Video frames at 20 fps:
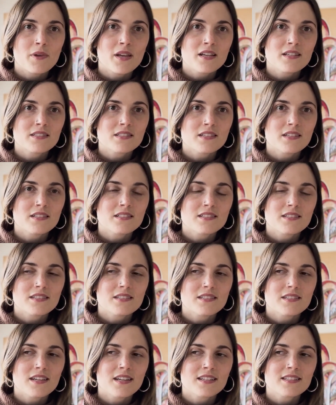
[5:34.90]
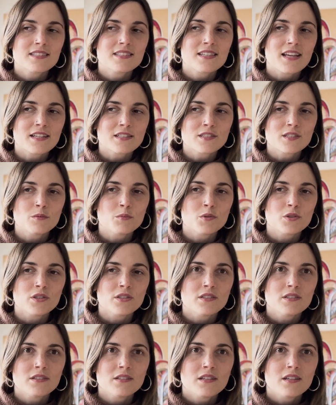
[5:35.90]
makes it
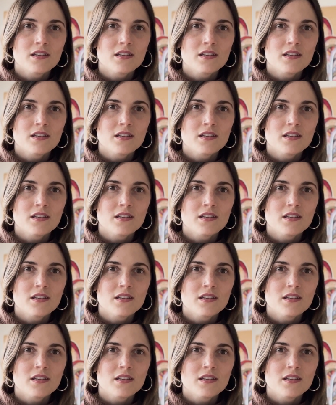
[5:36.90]
accessible.